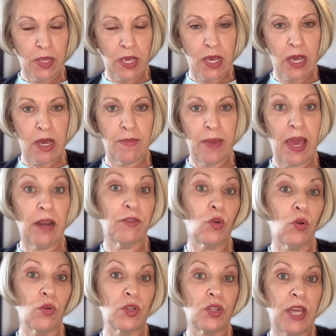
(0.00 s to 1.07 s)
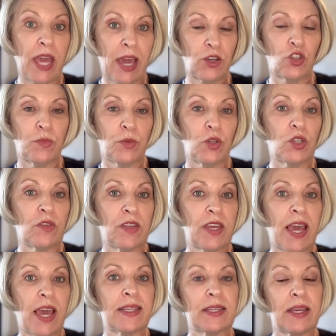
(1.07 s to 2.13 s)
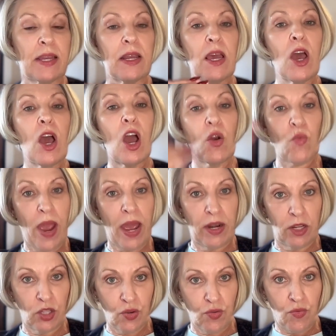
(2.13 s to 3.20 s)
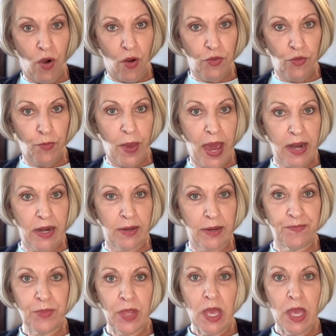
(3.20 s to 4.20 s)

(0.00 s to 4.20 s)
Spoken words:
and of course the attributes of the asset around its growth pattern.